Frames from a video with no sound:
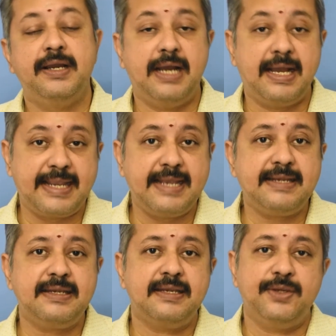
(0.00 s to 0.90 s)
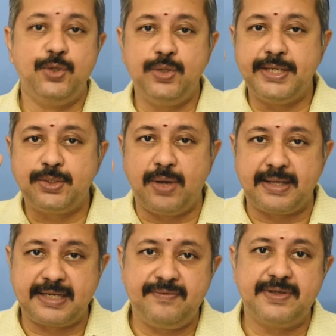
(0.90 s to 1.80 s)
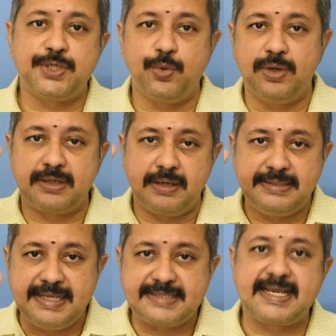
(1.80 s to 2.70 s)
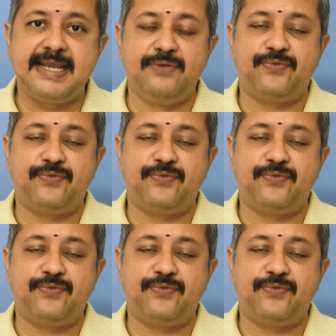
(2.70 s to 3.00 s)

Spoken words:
again, you need to arrive at your design,